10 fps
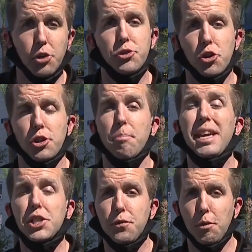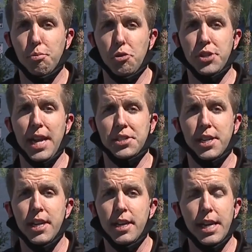who turned a peaceful
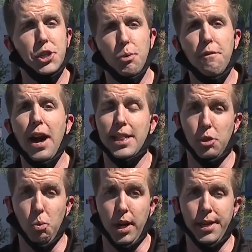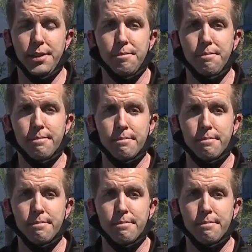protest into a violent one.